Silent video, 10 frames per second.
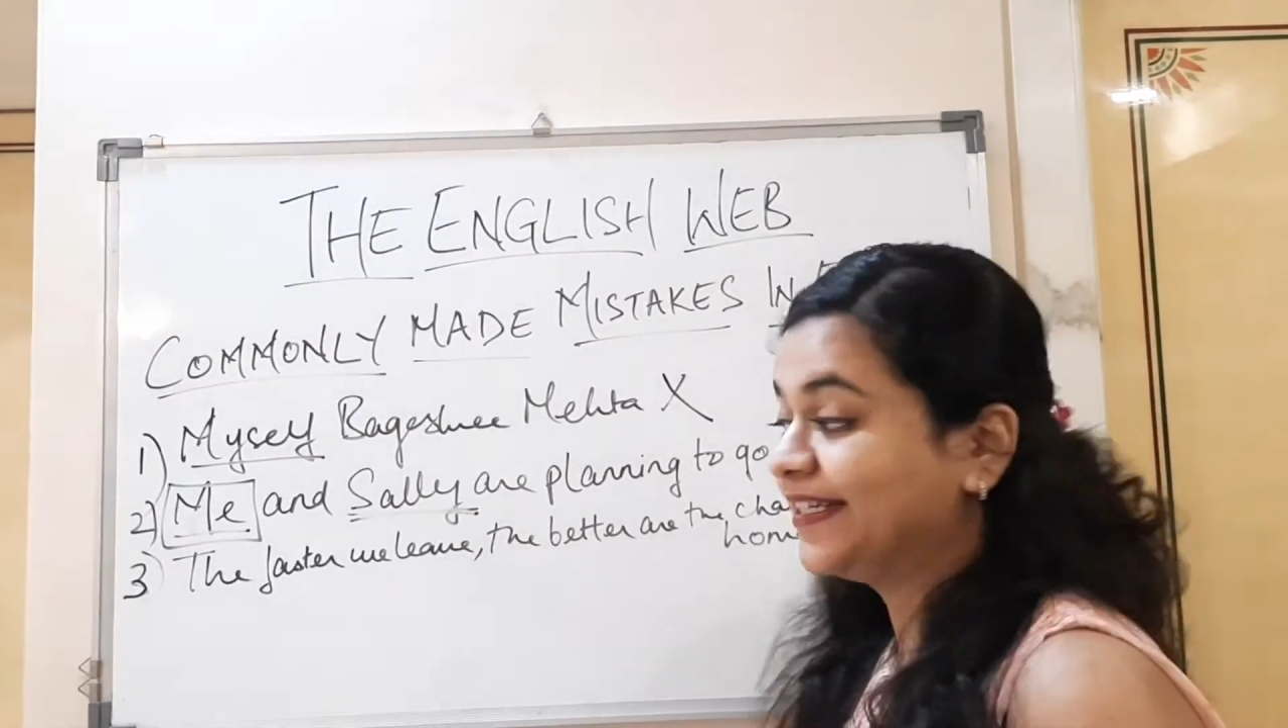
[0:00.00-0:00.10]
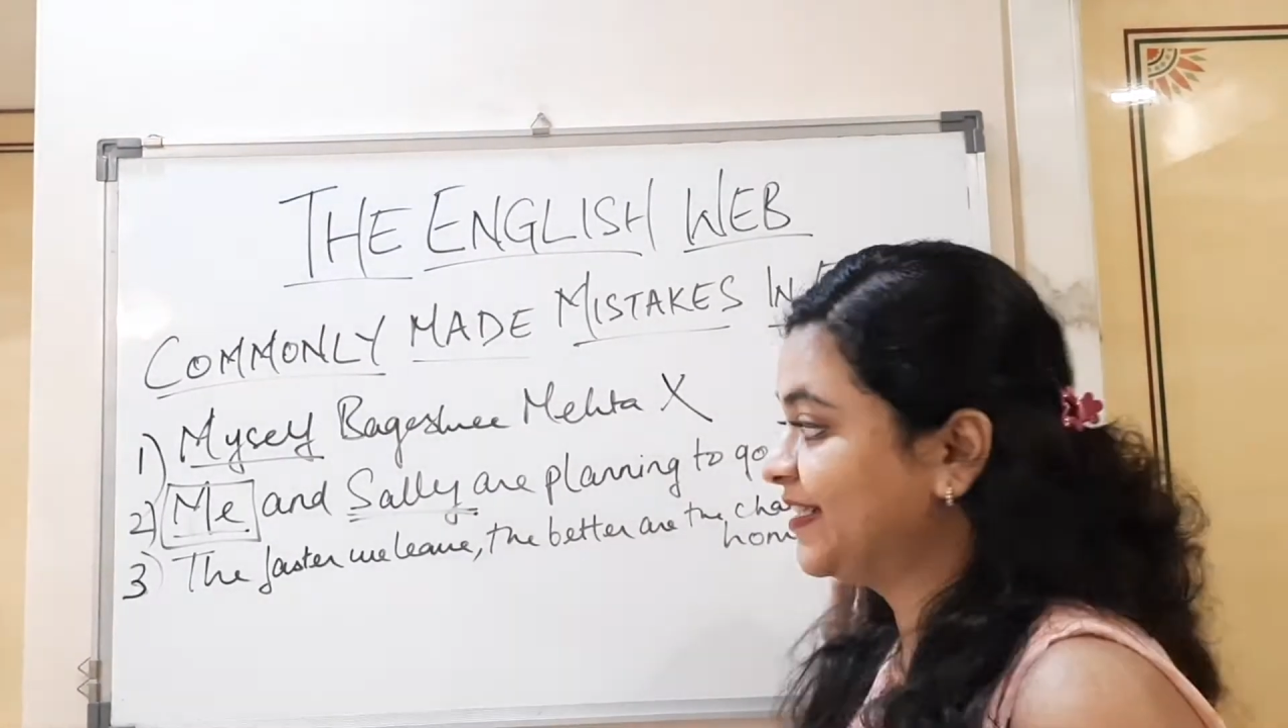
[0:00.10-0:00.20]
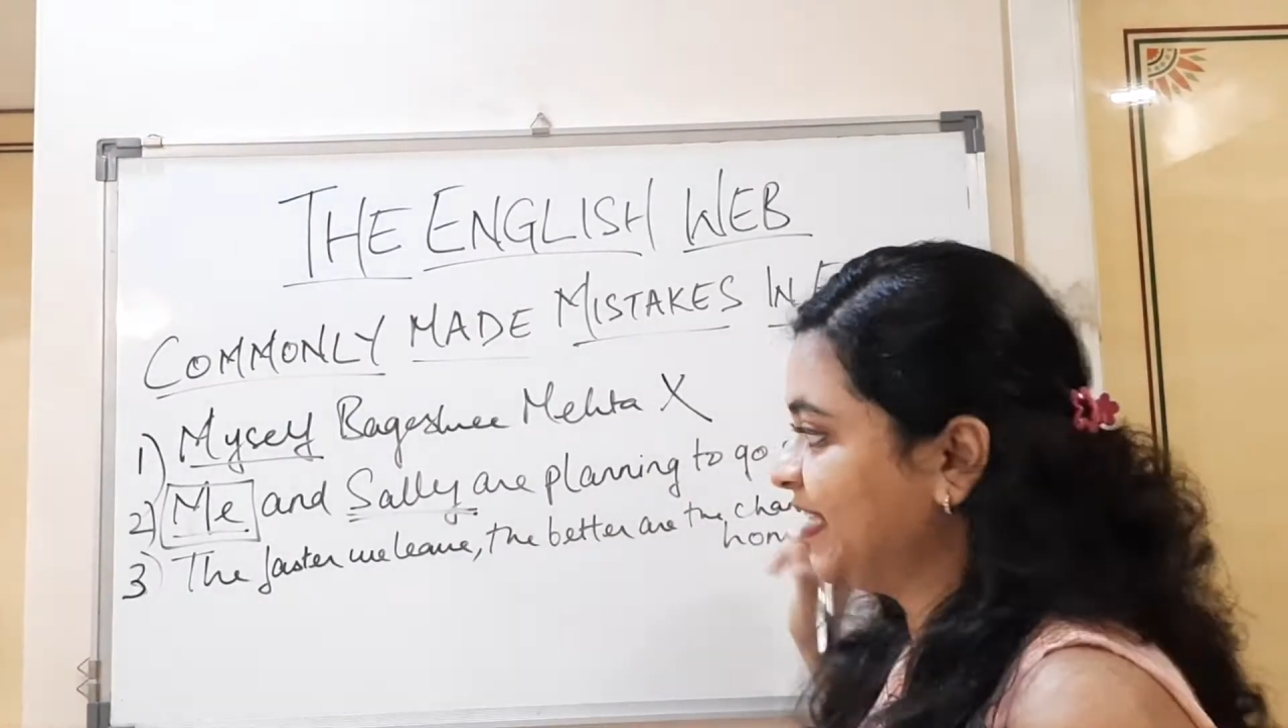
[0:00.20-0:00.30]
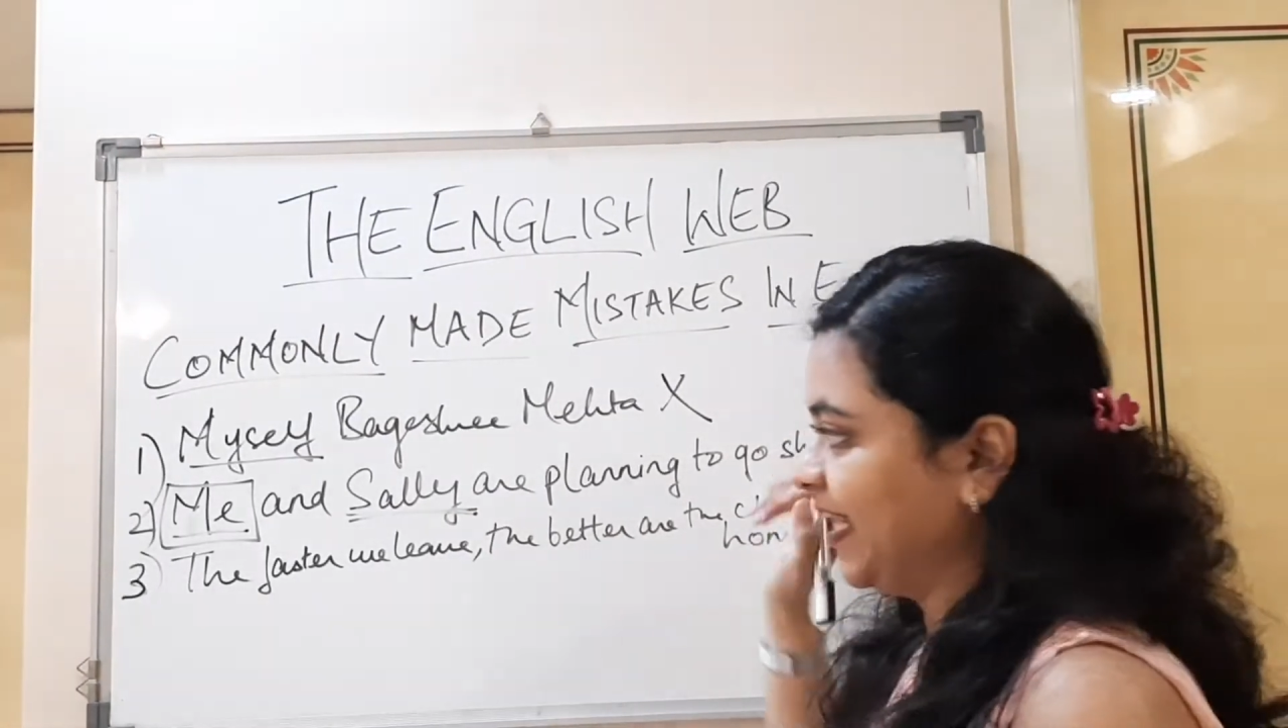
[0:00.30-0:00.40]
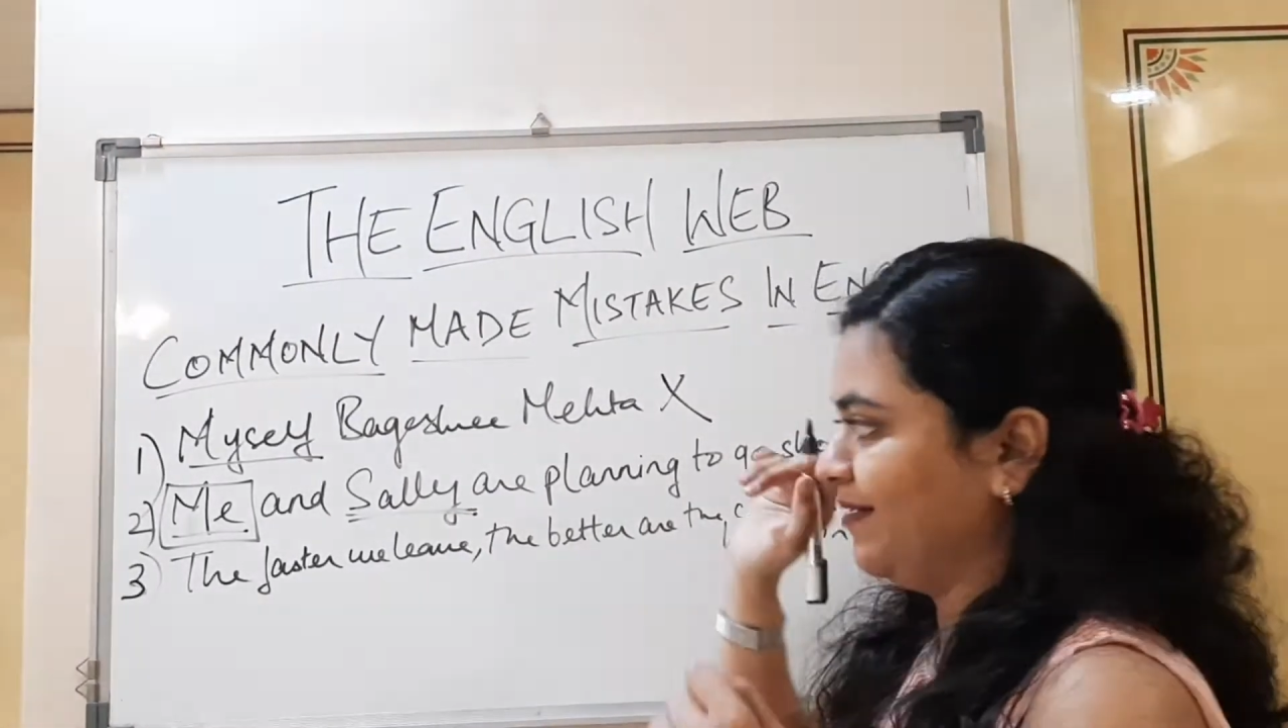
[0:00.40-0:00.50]

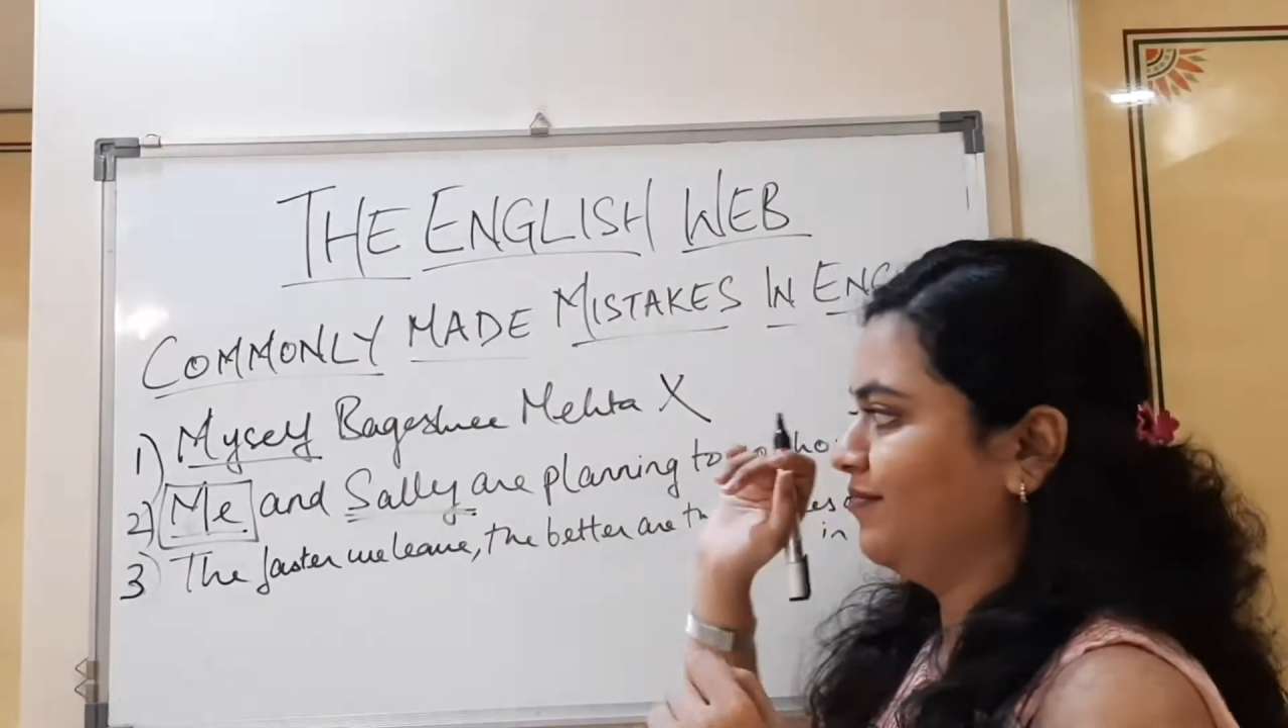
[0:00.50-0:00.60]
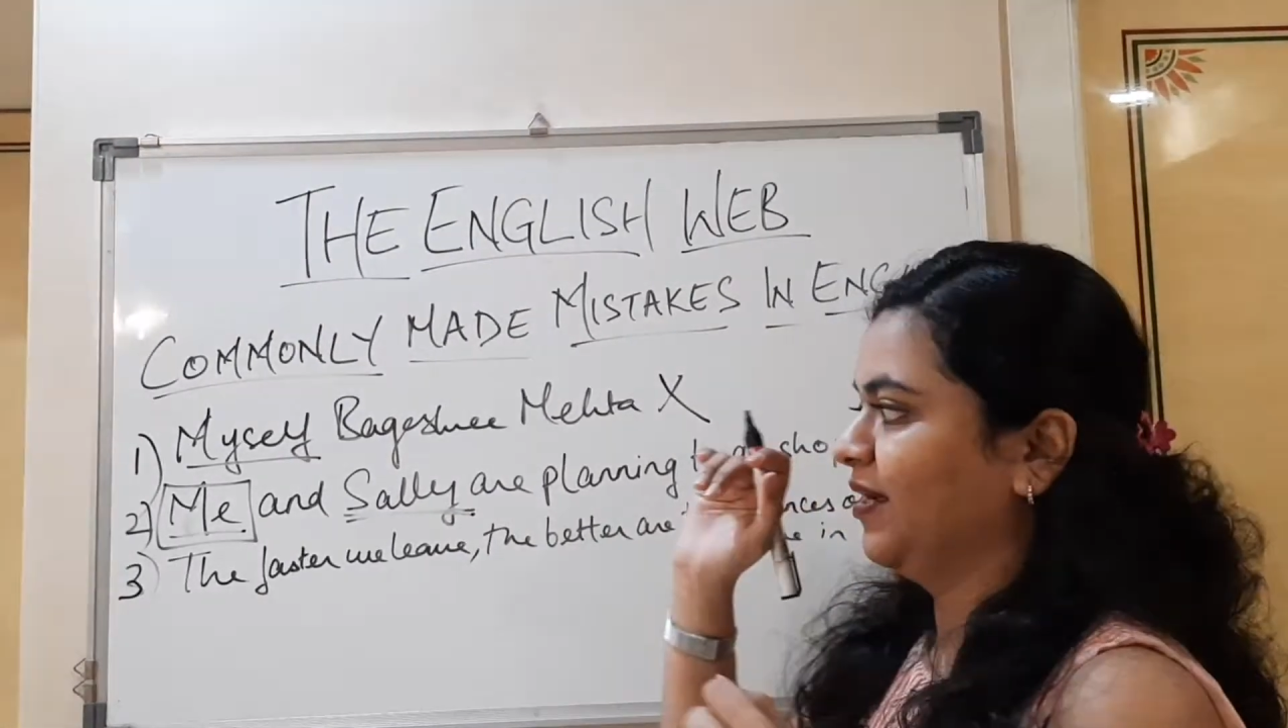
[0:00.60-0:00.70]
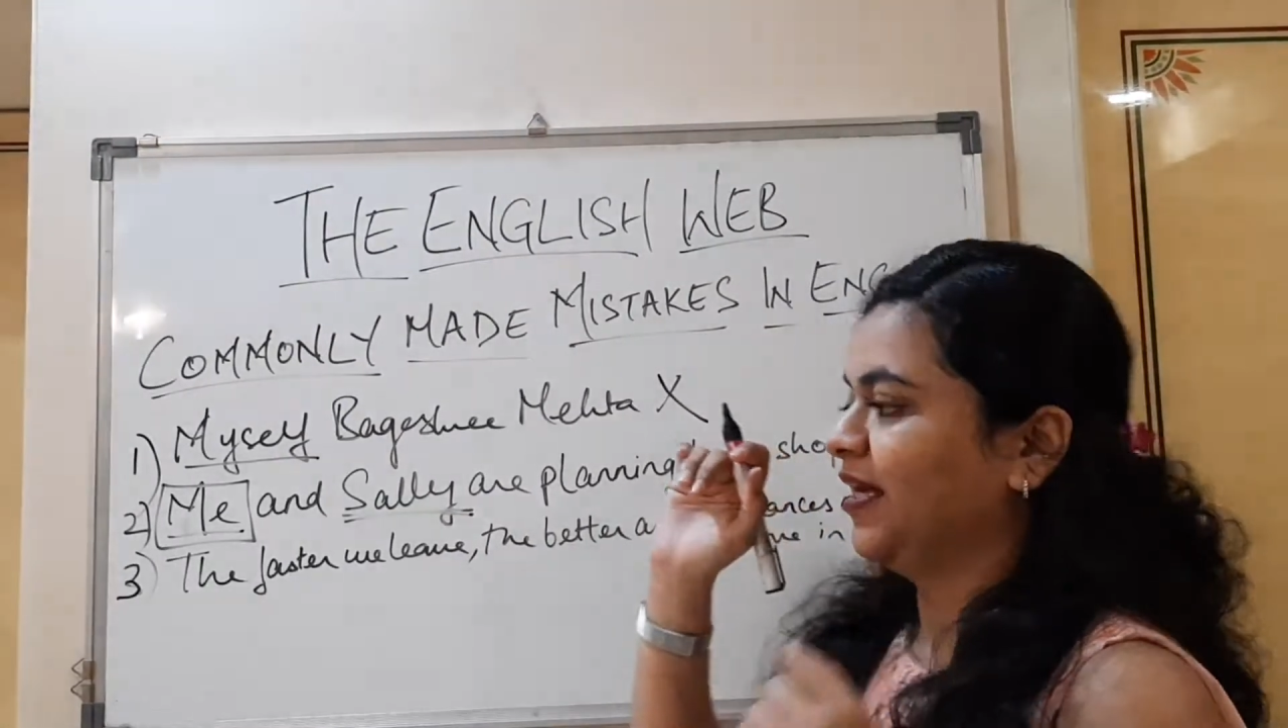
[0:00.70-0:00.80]
time.